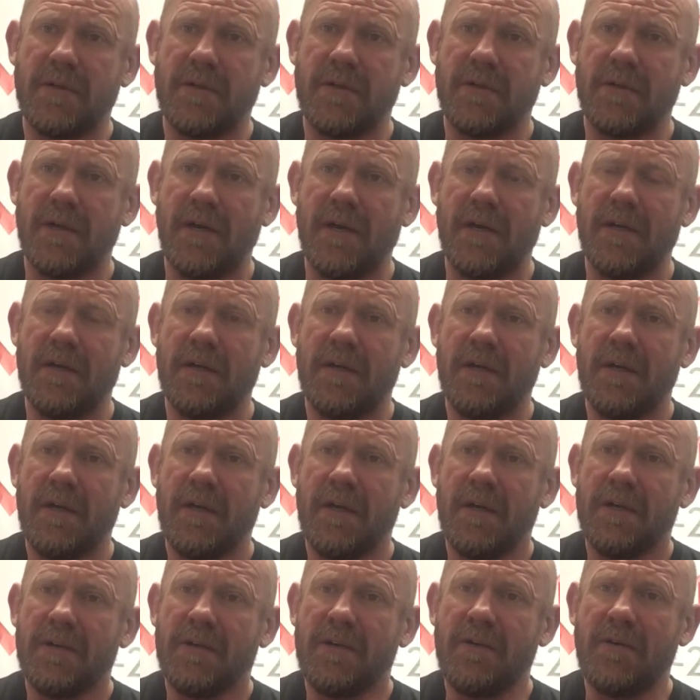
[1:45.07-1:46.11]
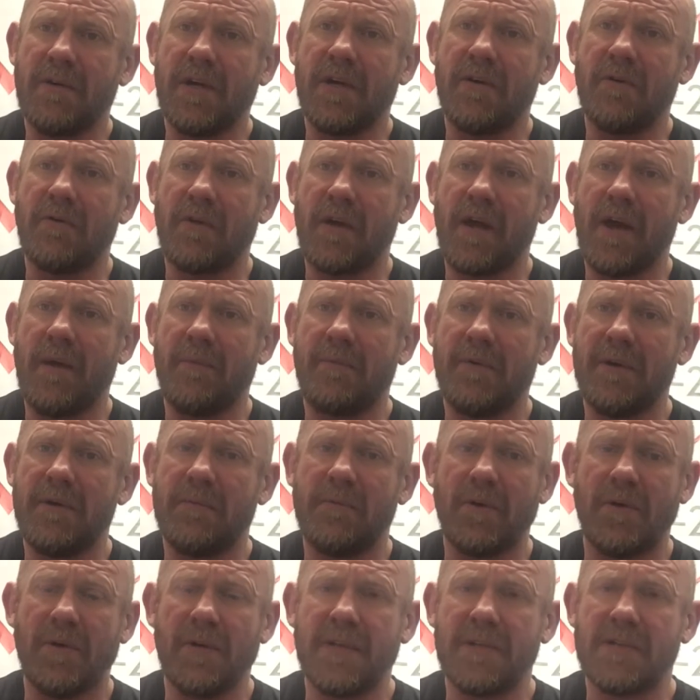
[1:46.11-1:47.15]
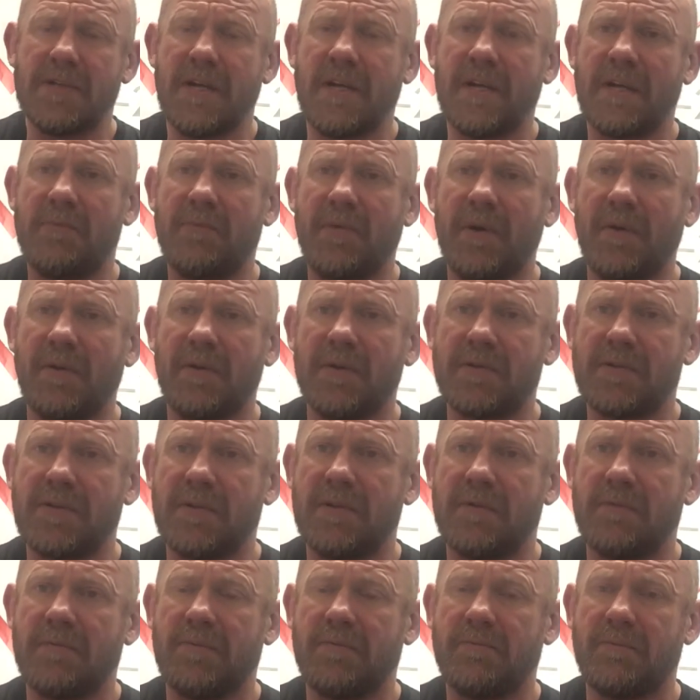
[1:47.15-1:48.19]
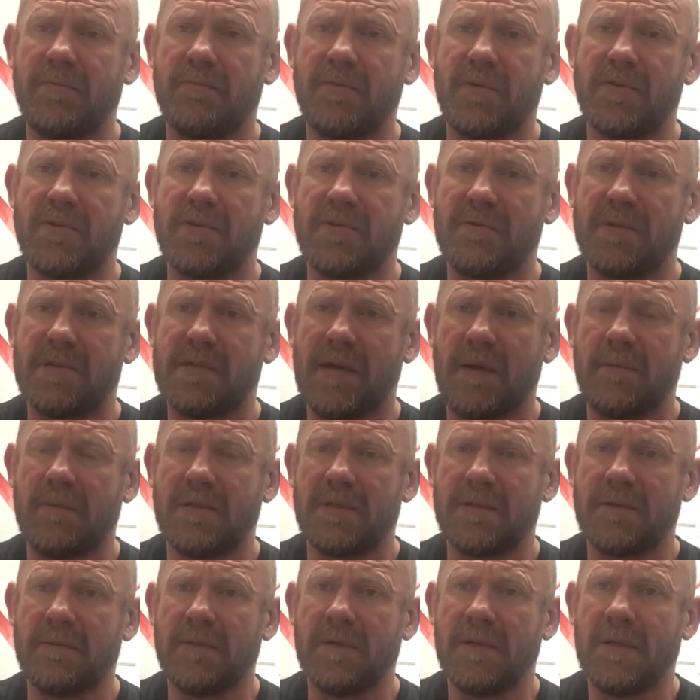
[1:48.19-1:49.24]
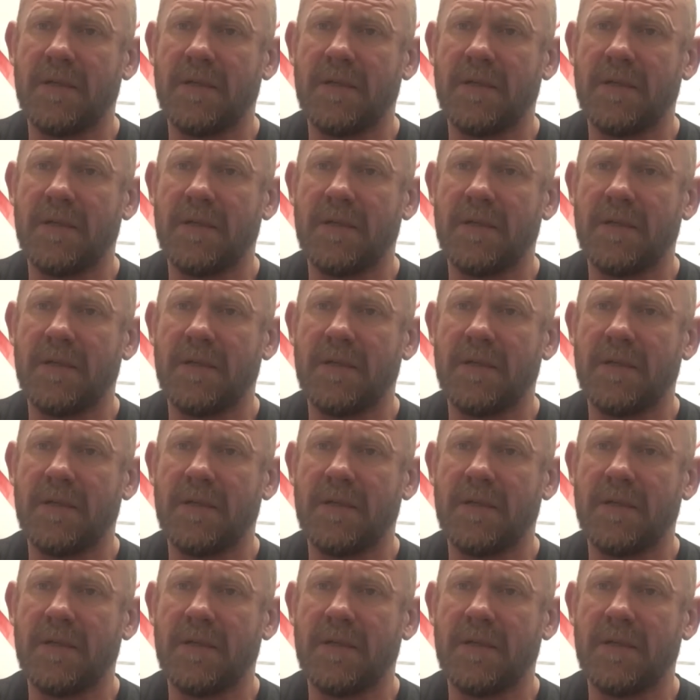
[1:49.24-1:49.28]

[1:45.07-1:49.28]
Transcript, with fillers: Yeah, you cannot get up in the morning and take a pill that's going to boost your metabolism.